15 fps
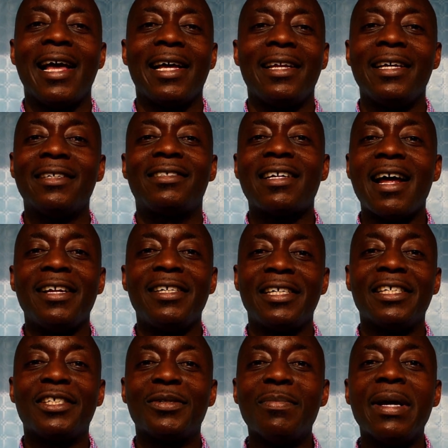Literally,
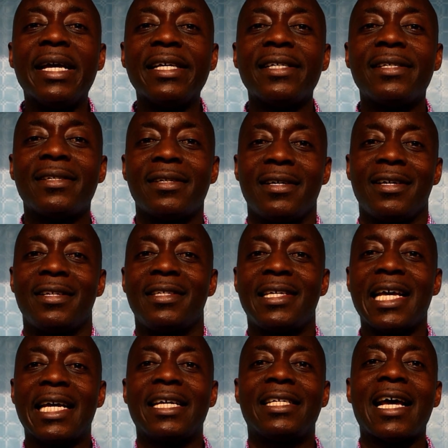it means
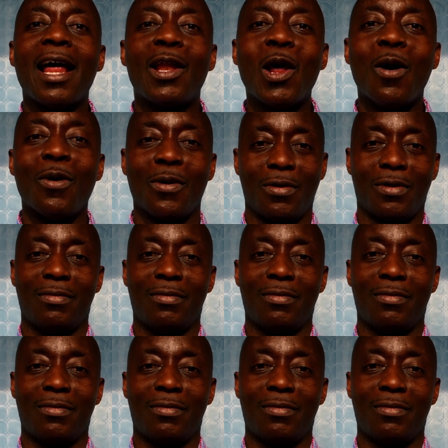take it along,